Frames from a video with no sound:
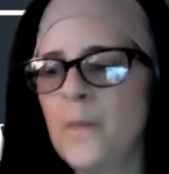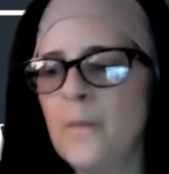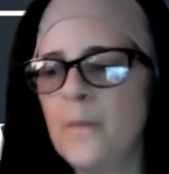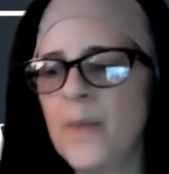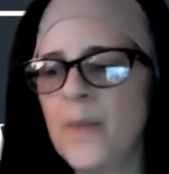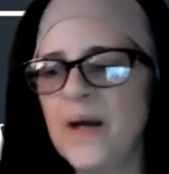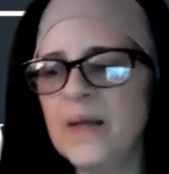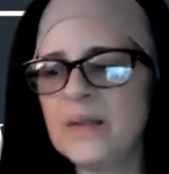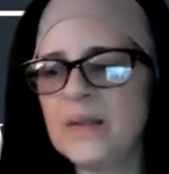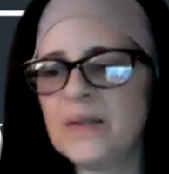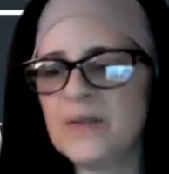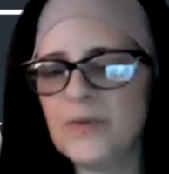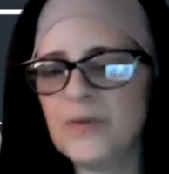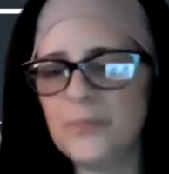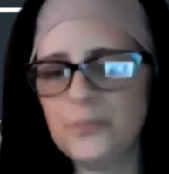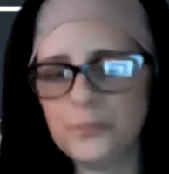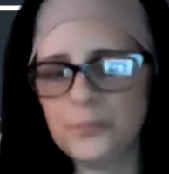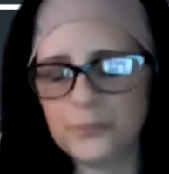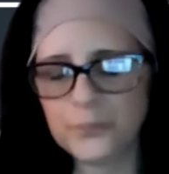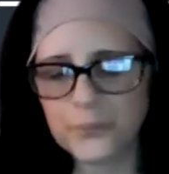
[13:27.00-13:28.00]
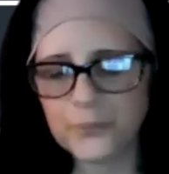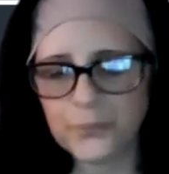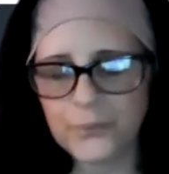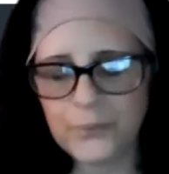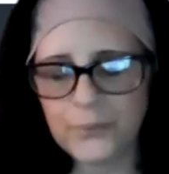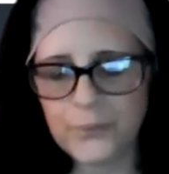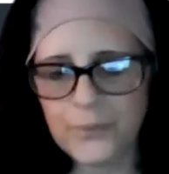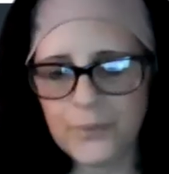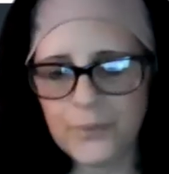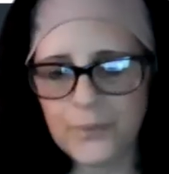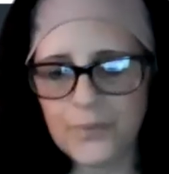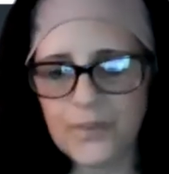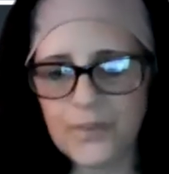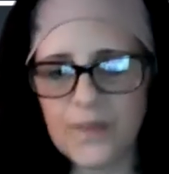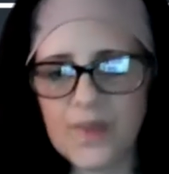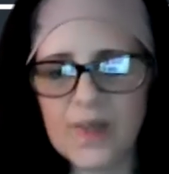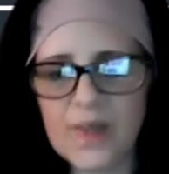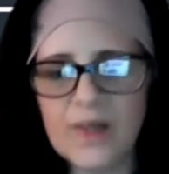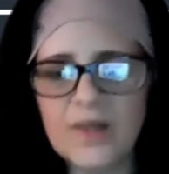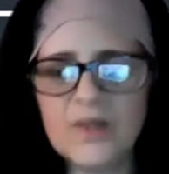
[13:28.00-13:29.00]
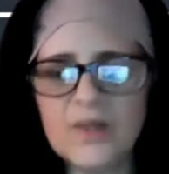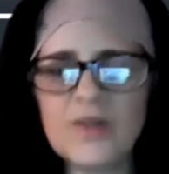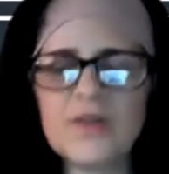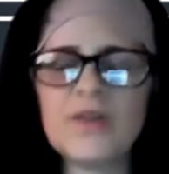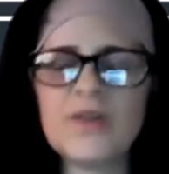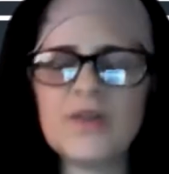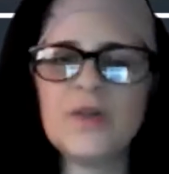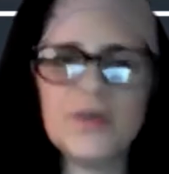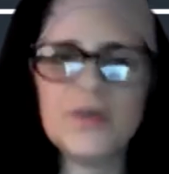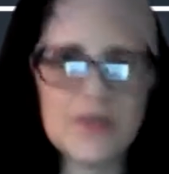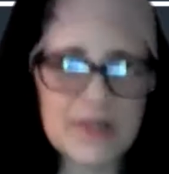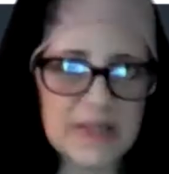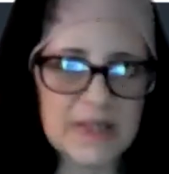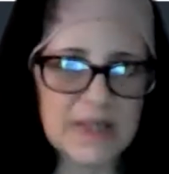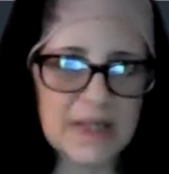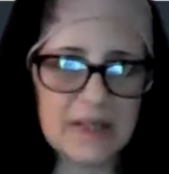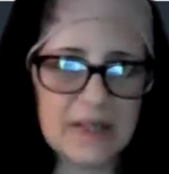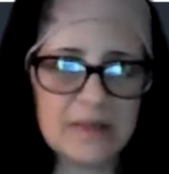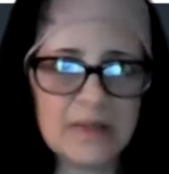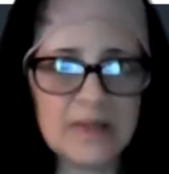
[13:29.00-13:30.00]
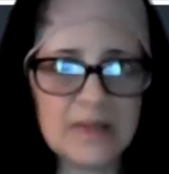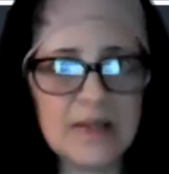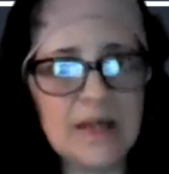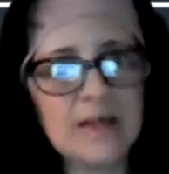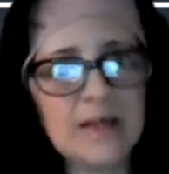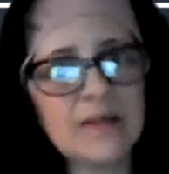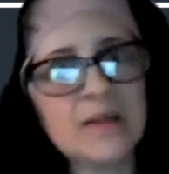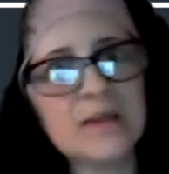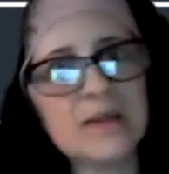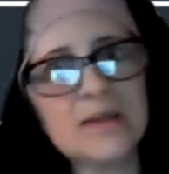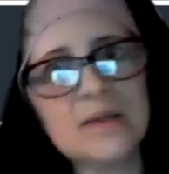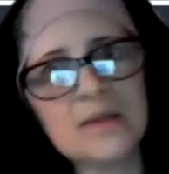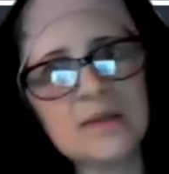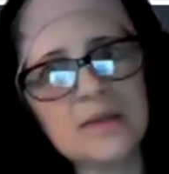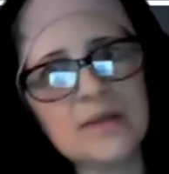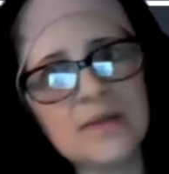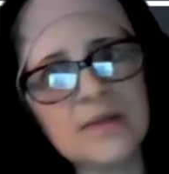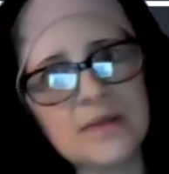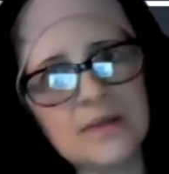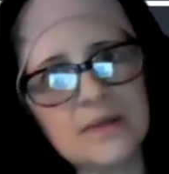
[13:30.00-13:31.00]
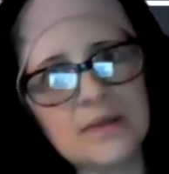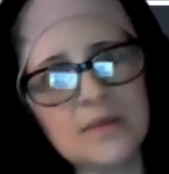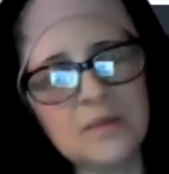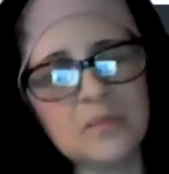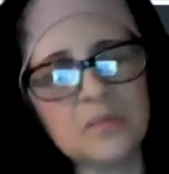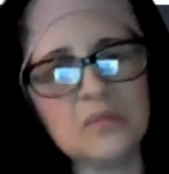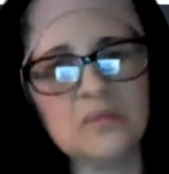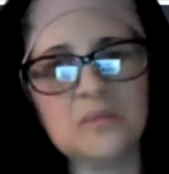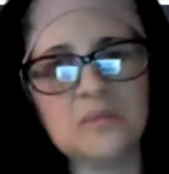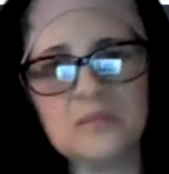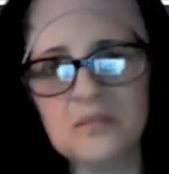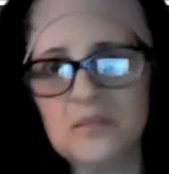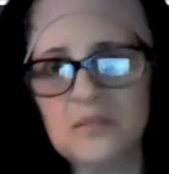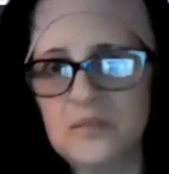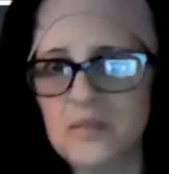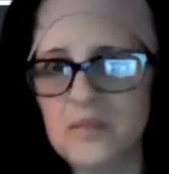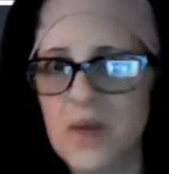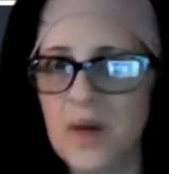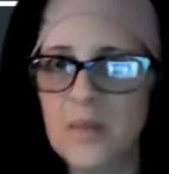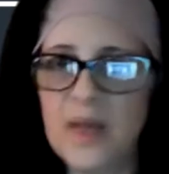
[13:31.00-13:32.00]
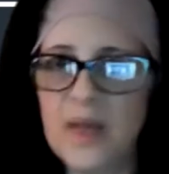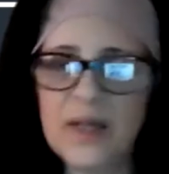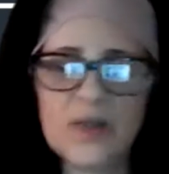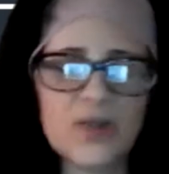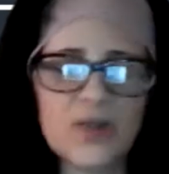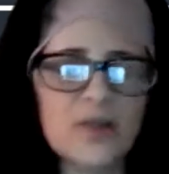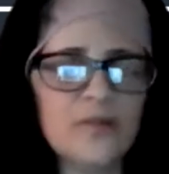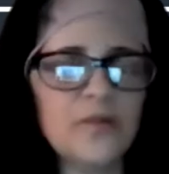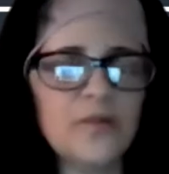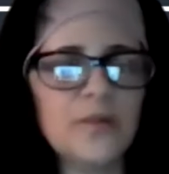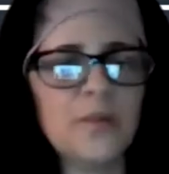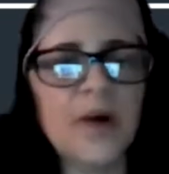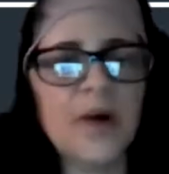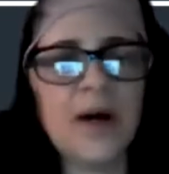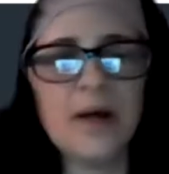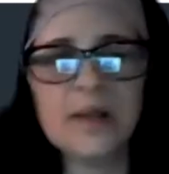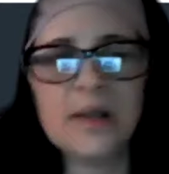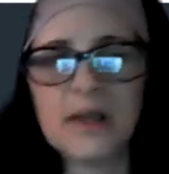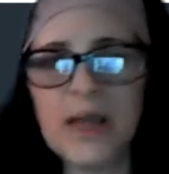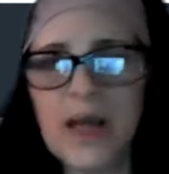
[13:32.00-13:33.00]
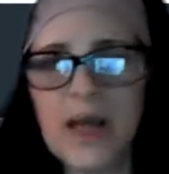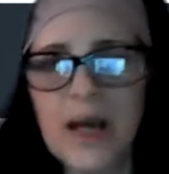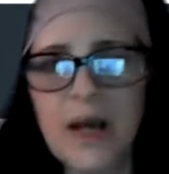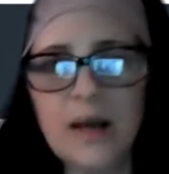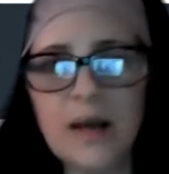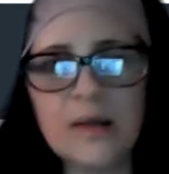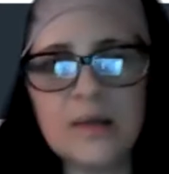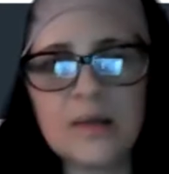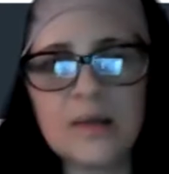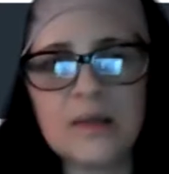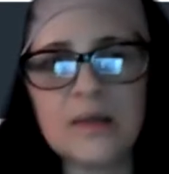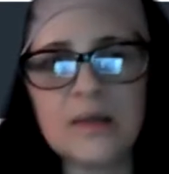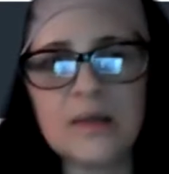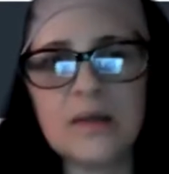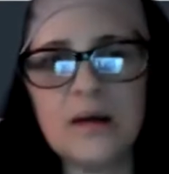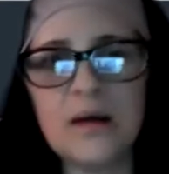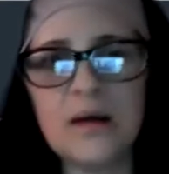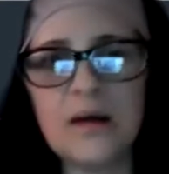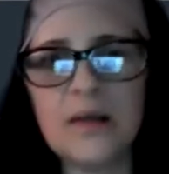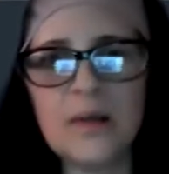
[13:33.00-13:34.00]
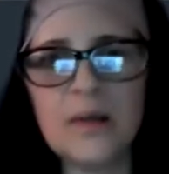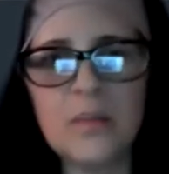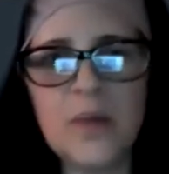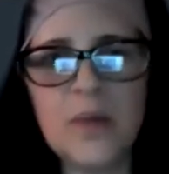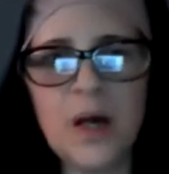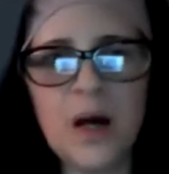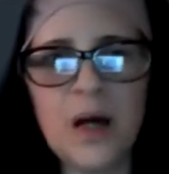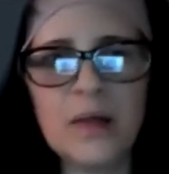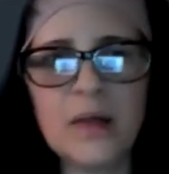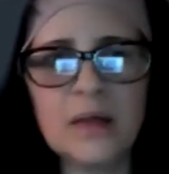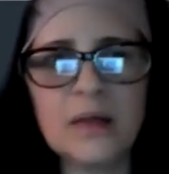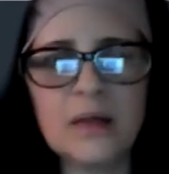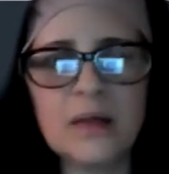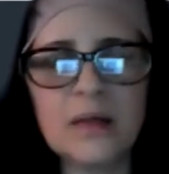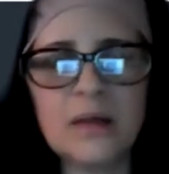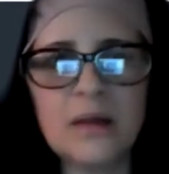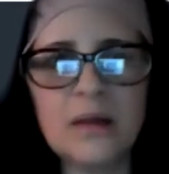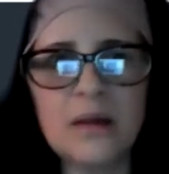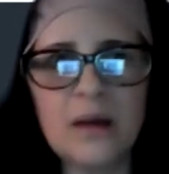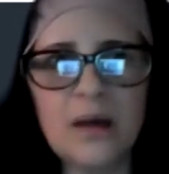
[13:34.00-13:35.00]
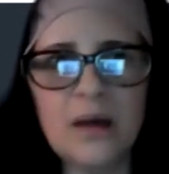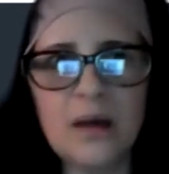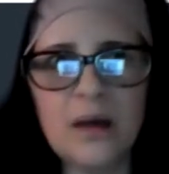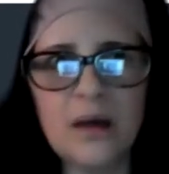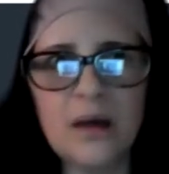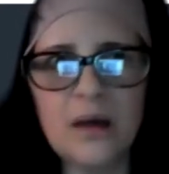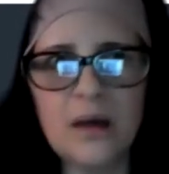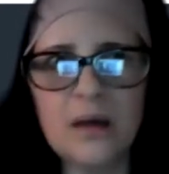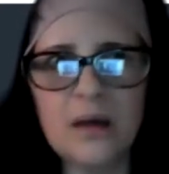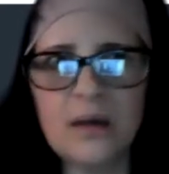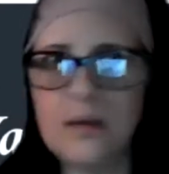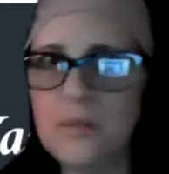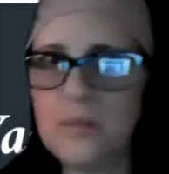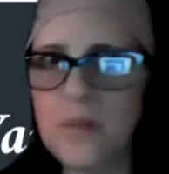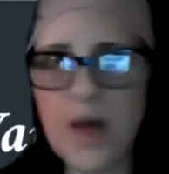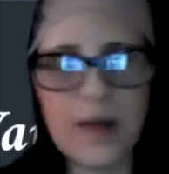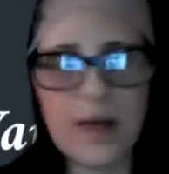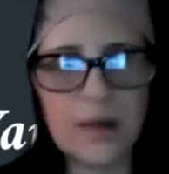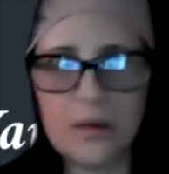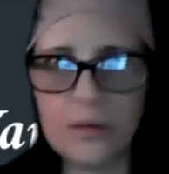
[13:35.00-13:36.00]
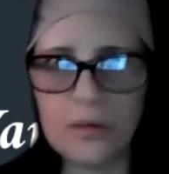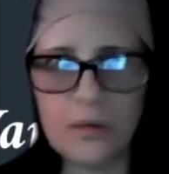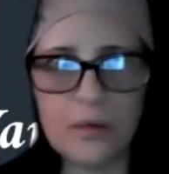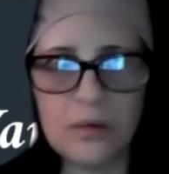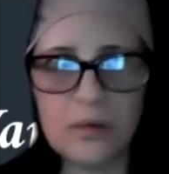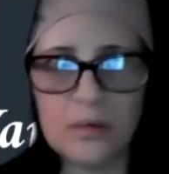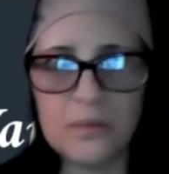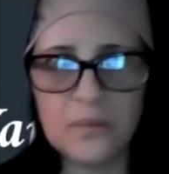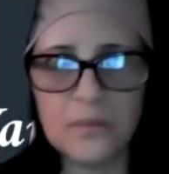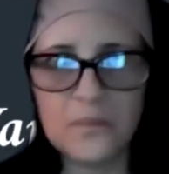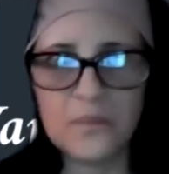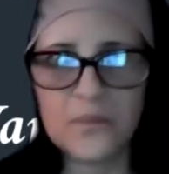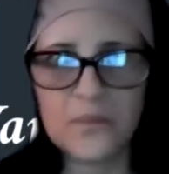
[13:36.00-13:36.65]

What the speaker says: But just understand that this is a makeshift podcast. I am not a medical